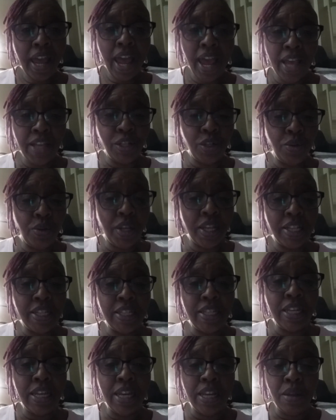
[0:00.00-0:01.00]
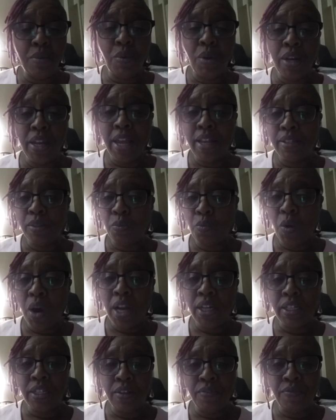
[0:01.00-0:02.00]
As you can see, anyone that's
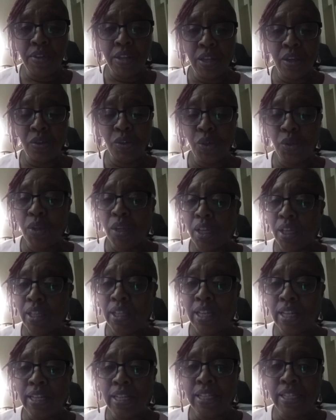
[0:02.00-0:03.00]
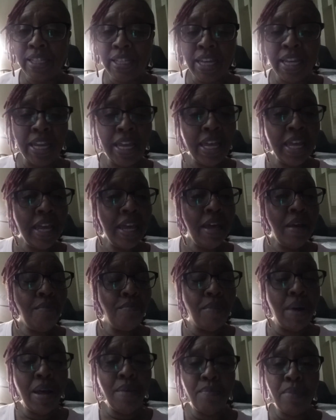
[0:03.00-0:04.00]
watched the videos, you can clearly see
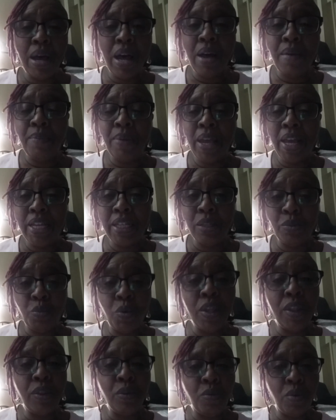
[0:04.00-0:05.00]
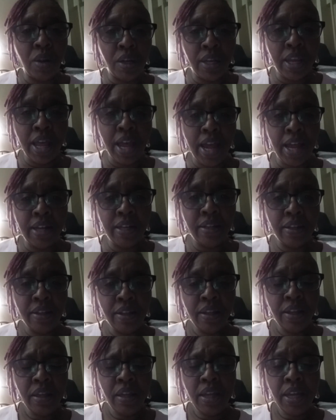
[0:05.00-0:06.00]
my mom has went through a lot,
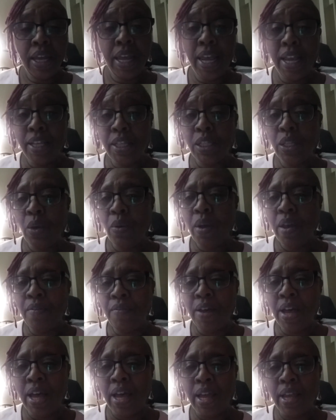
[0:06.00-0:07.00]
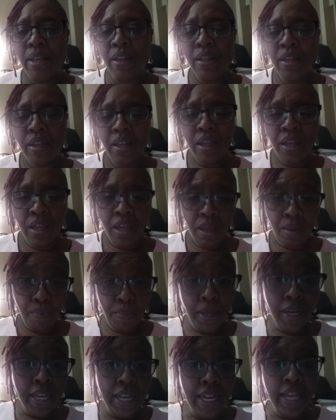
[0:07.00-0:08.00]
and so have I.
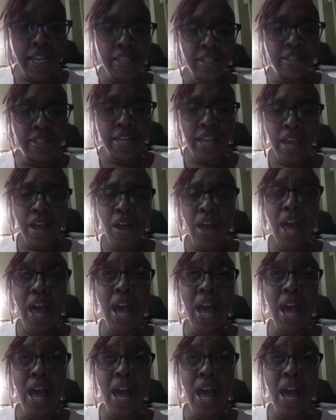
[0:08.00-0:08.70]
But it ends now.